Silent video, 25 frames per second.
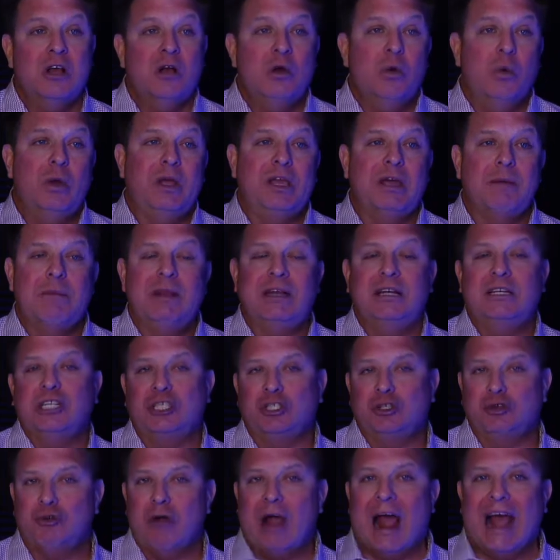we committed to
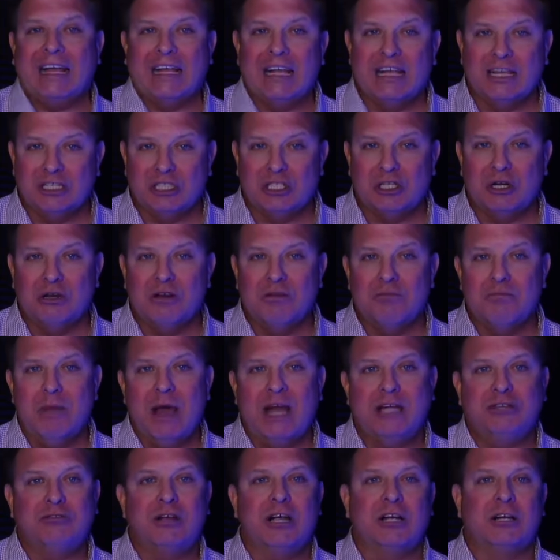tracking a certain
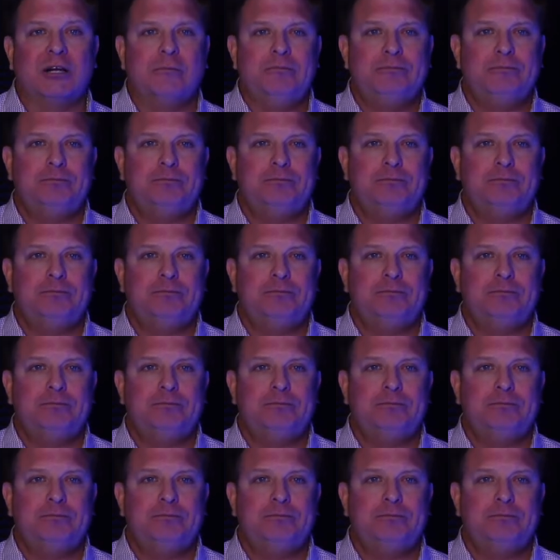metric.